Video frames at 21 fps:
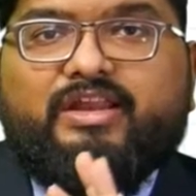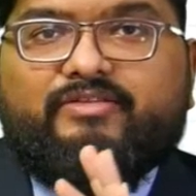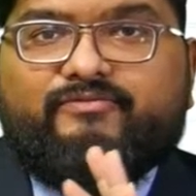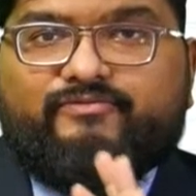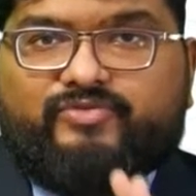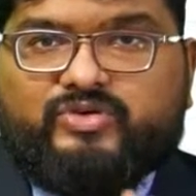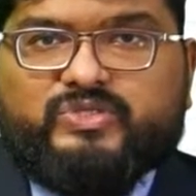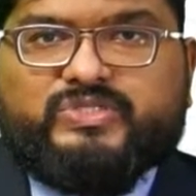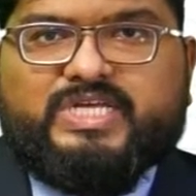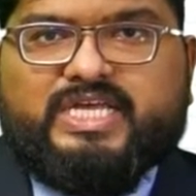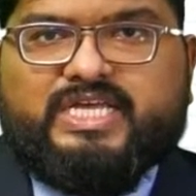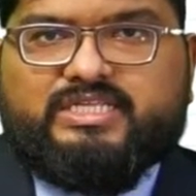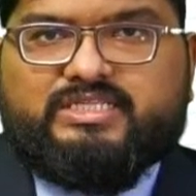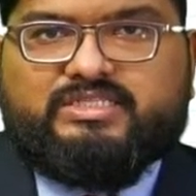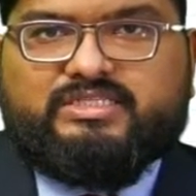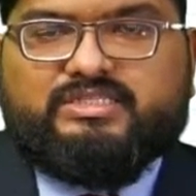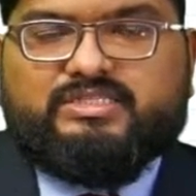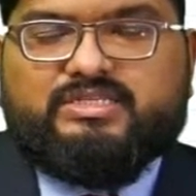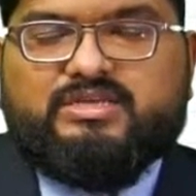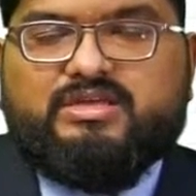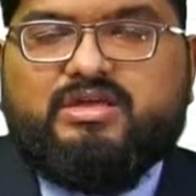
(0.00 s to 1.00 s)

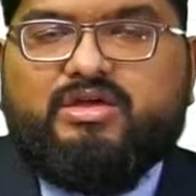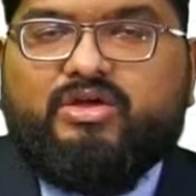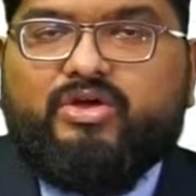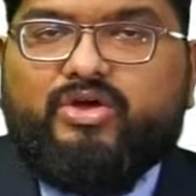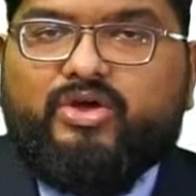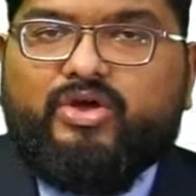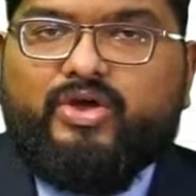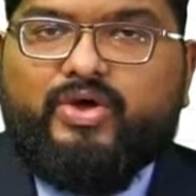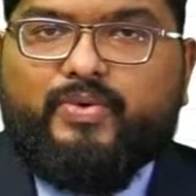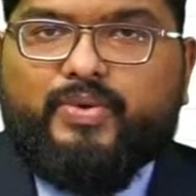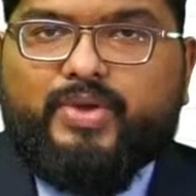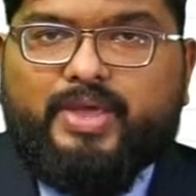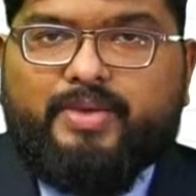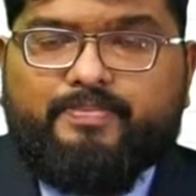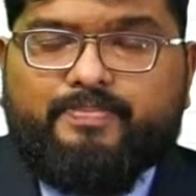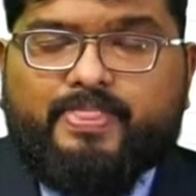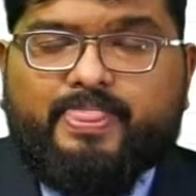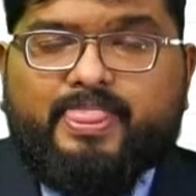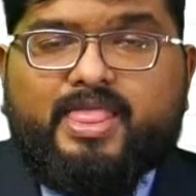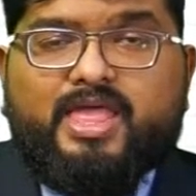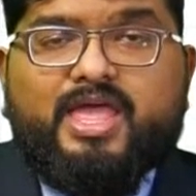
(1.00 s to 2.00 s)
lymphocytes. Okay,
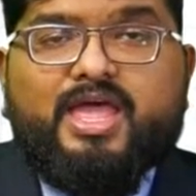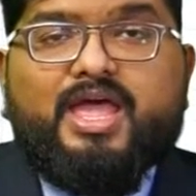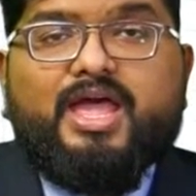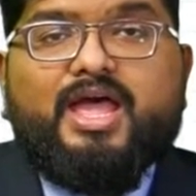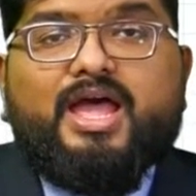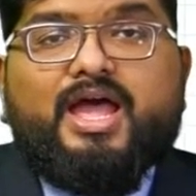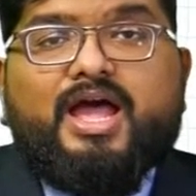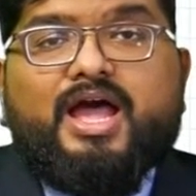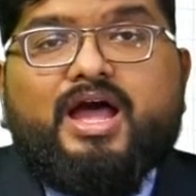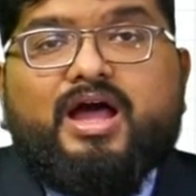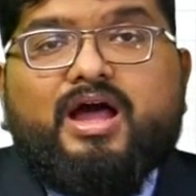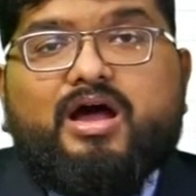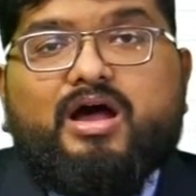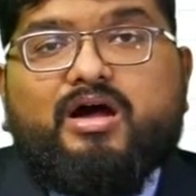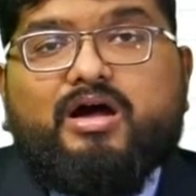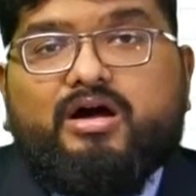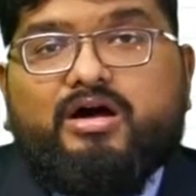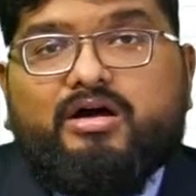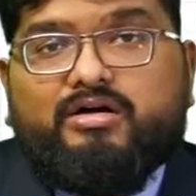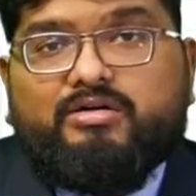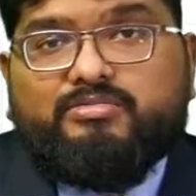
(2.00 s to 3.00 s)

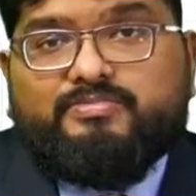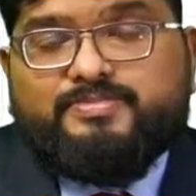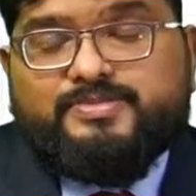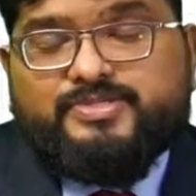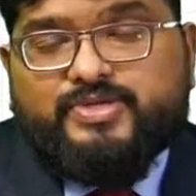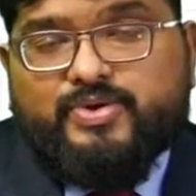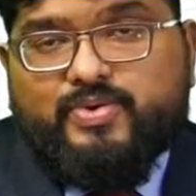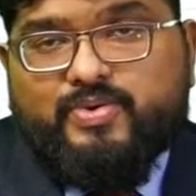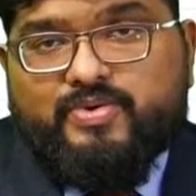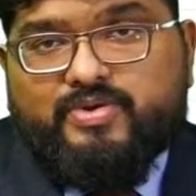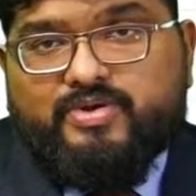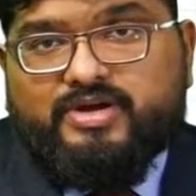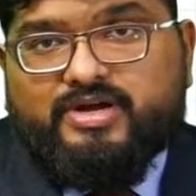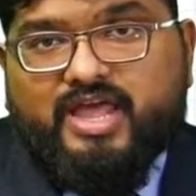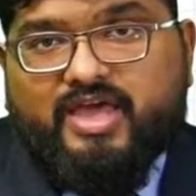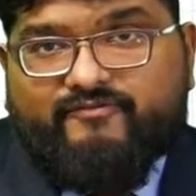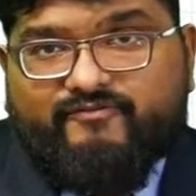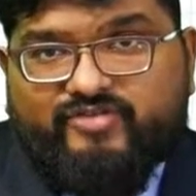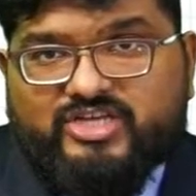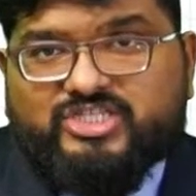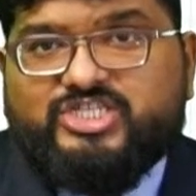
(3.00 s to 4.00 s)
so
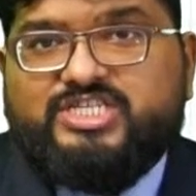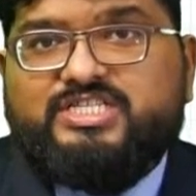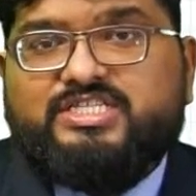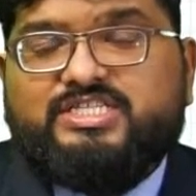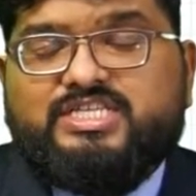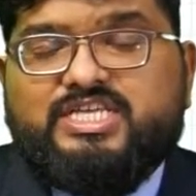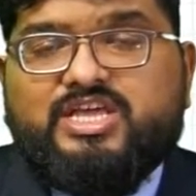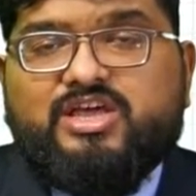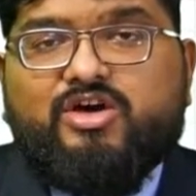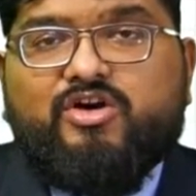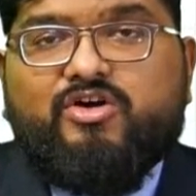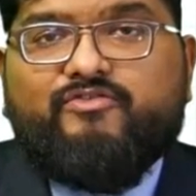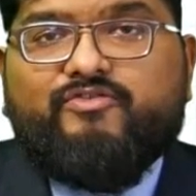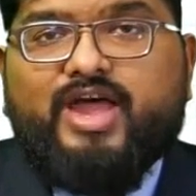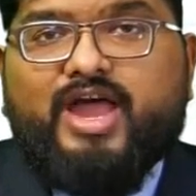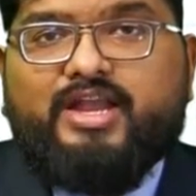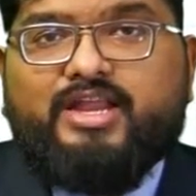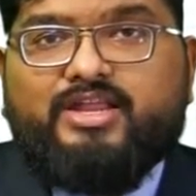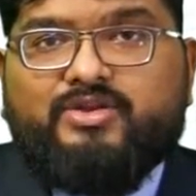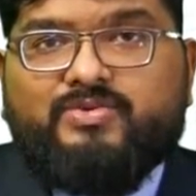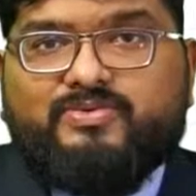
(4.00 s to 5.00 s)
deficiency of
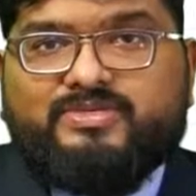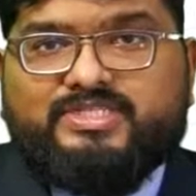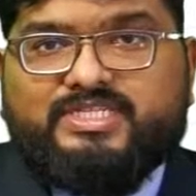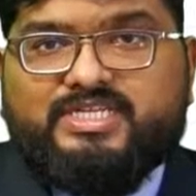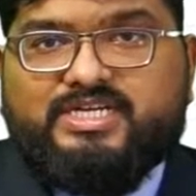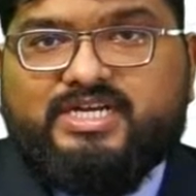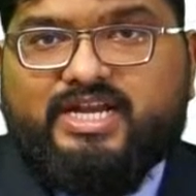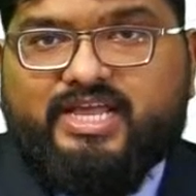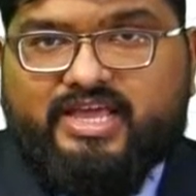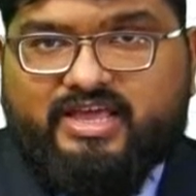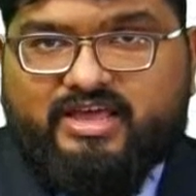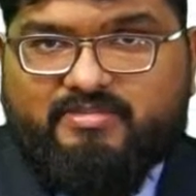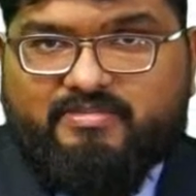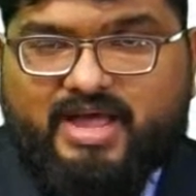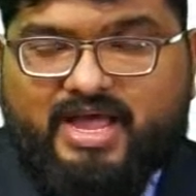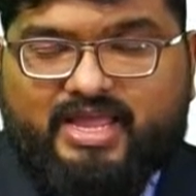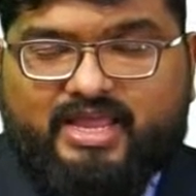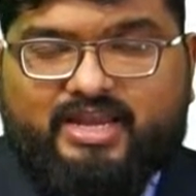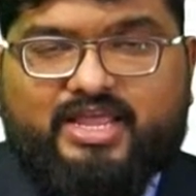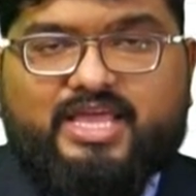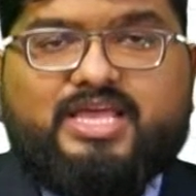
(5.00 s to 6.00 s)
adenosine
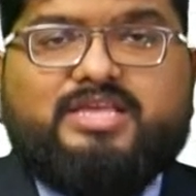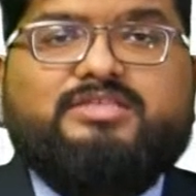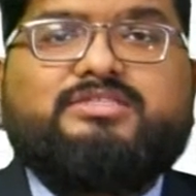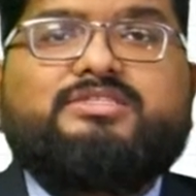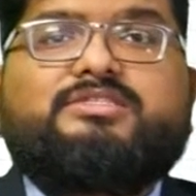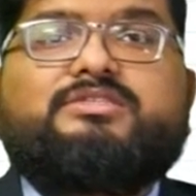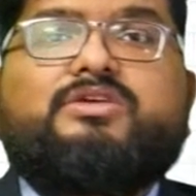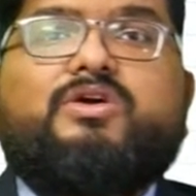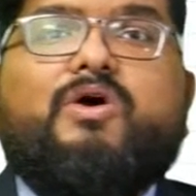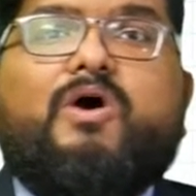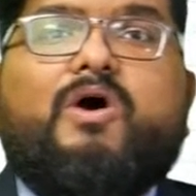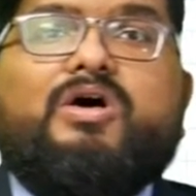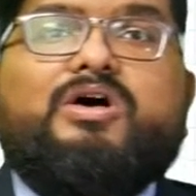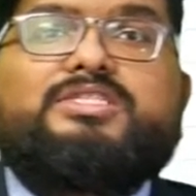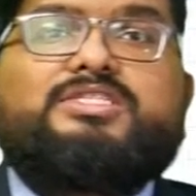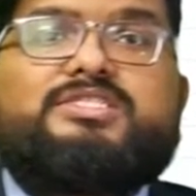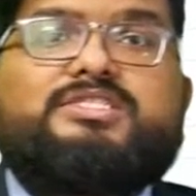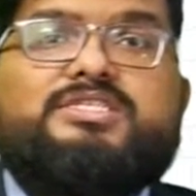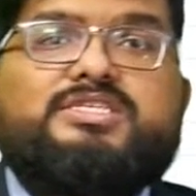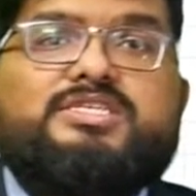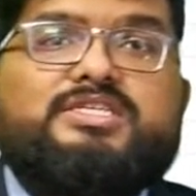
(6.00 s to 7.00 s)
deaminase
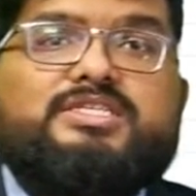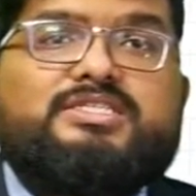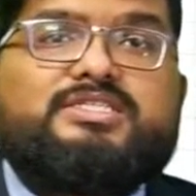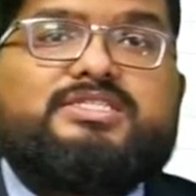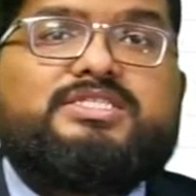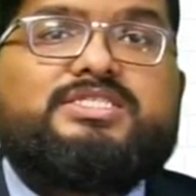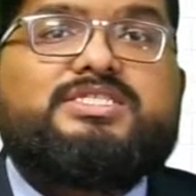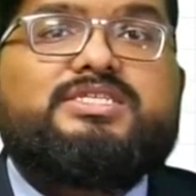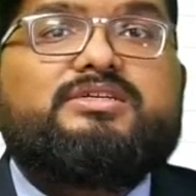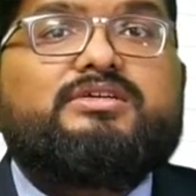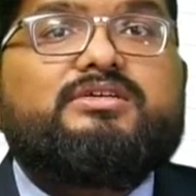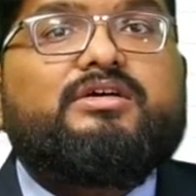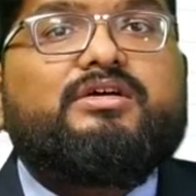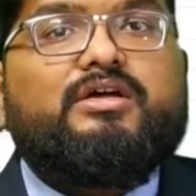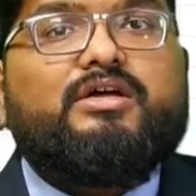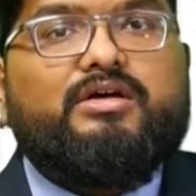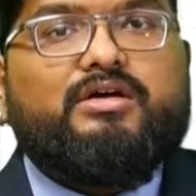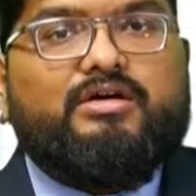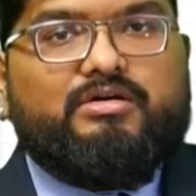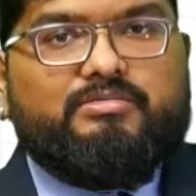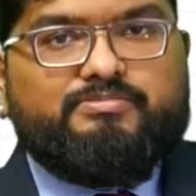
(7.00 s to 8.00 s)
causes
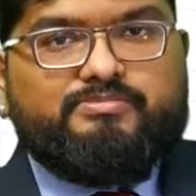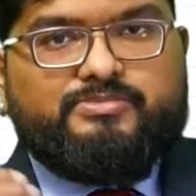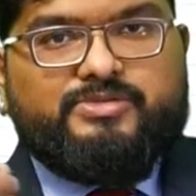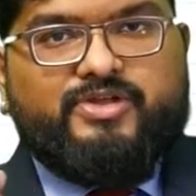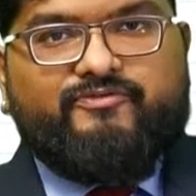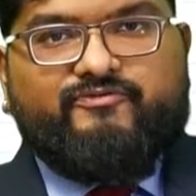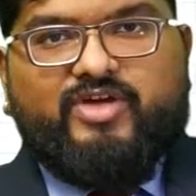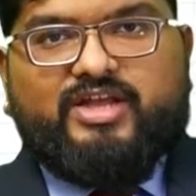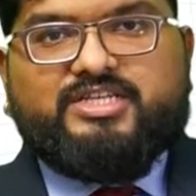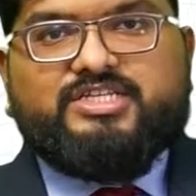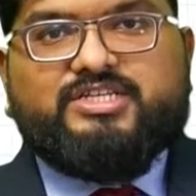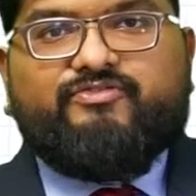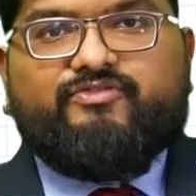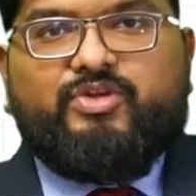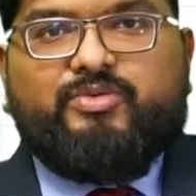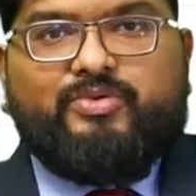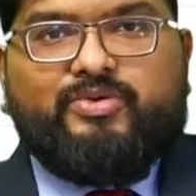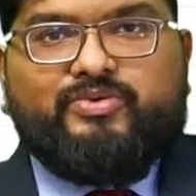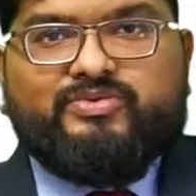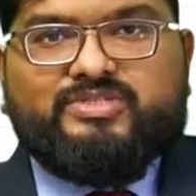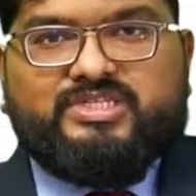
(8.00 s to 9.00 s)
a defective
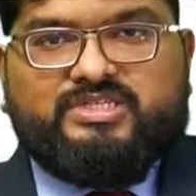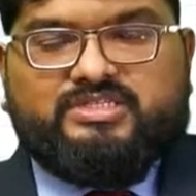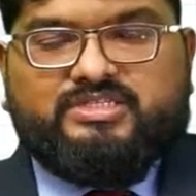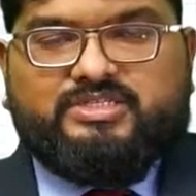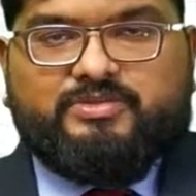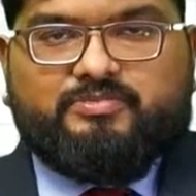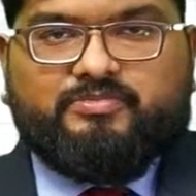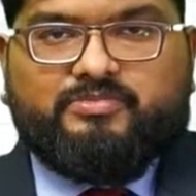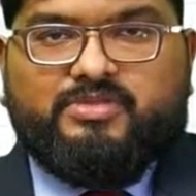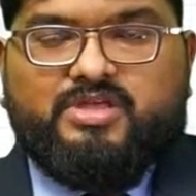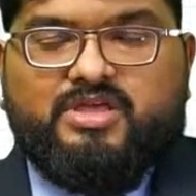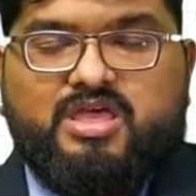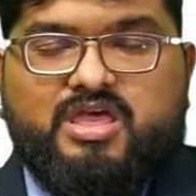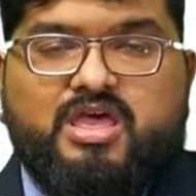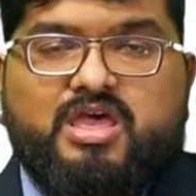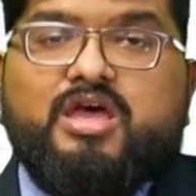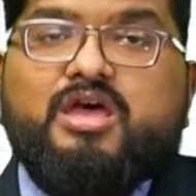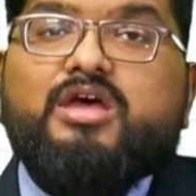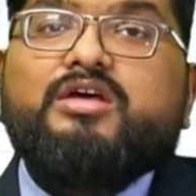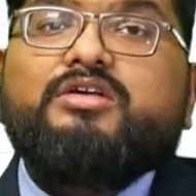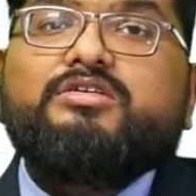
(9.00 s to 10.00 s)
immune system.
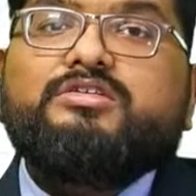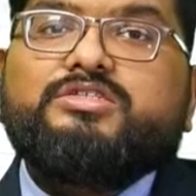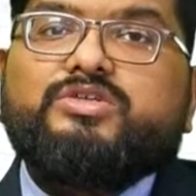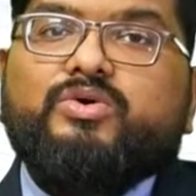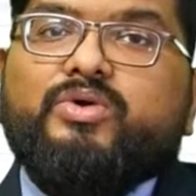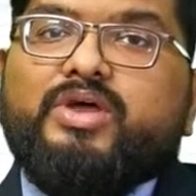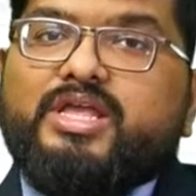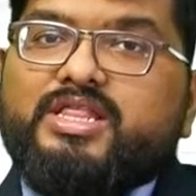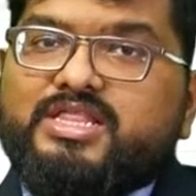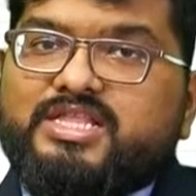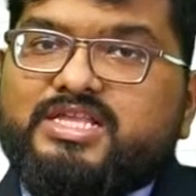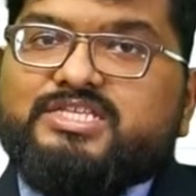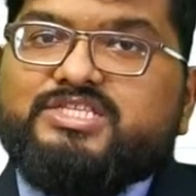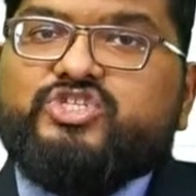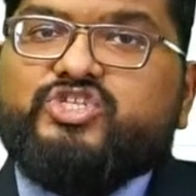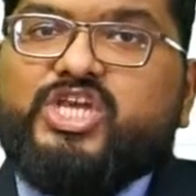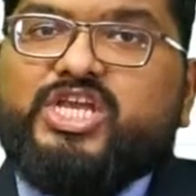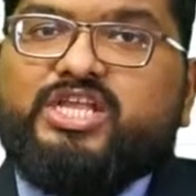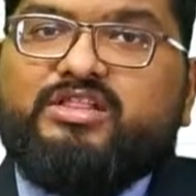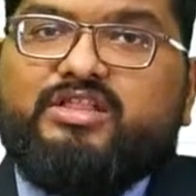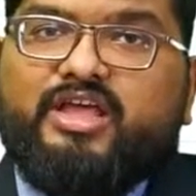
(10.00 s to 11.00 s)
So in this
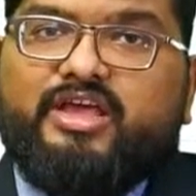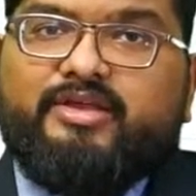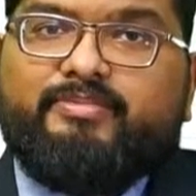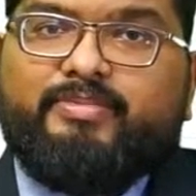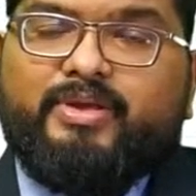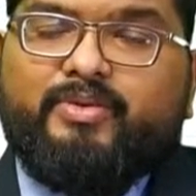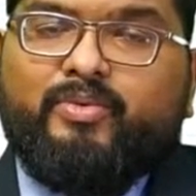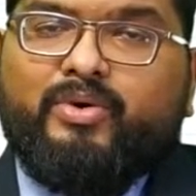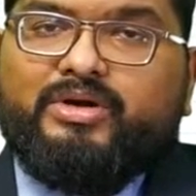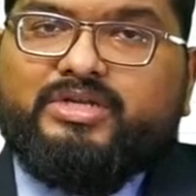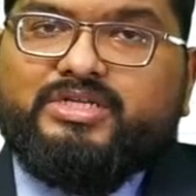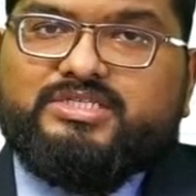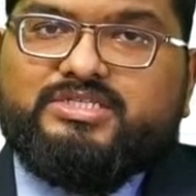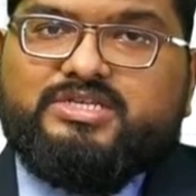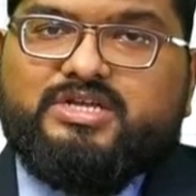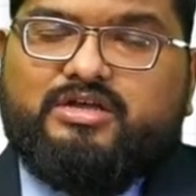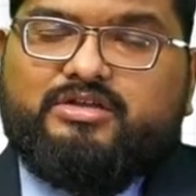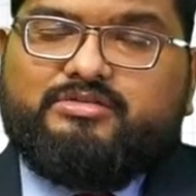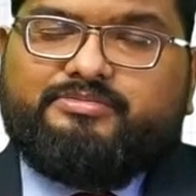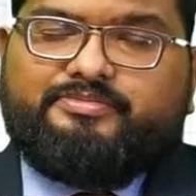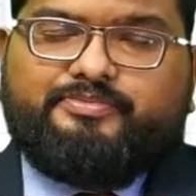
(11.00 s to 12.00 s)
gene therapy, what is
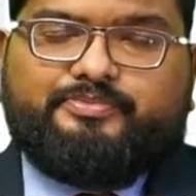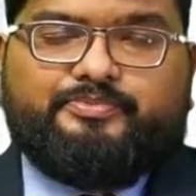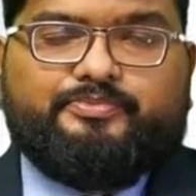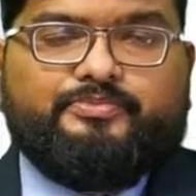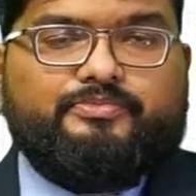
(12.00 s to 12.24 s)
done?